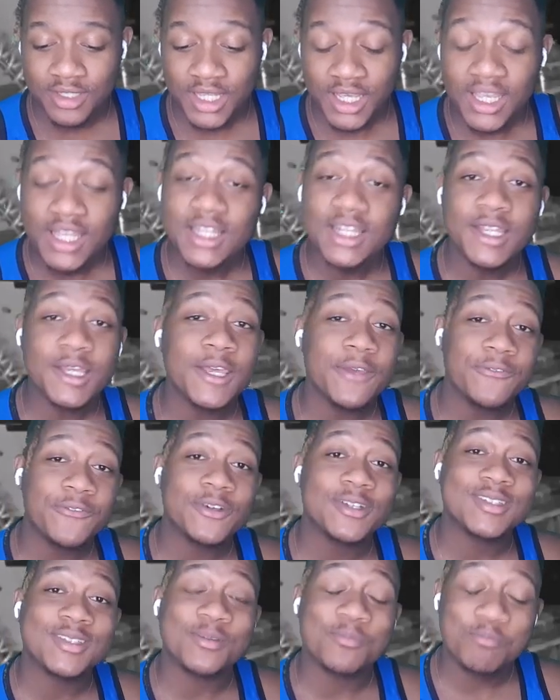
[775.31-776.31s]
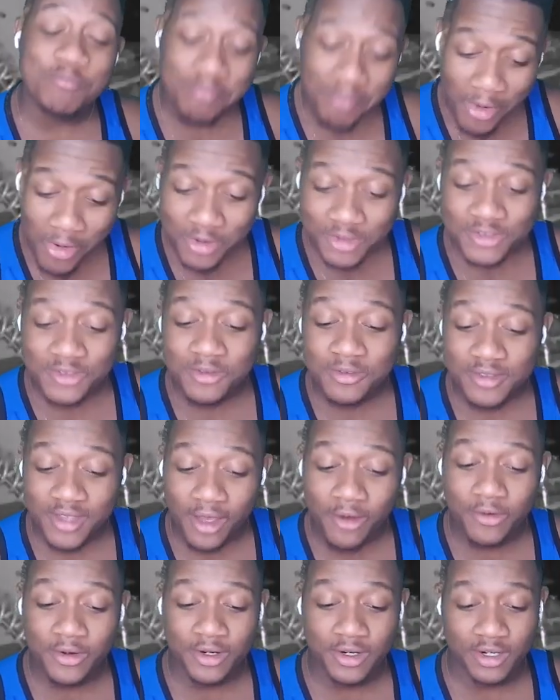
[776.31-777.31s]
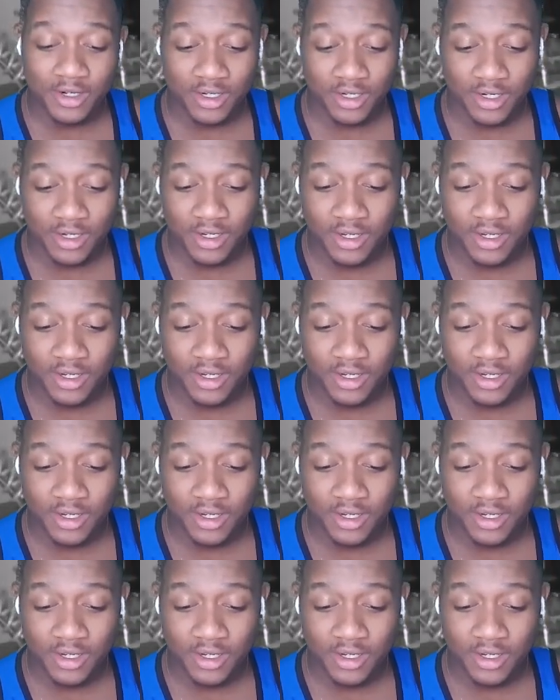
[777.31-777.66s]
He looking for some morsels out here.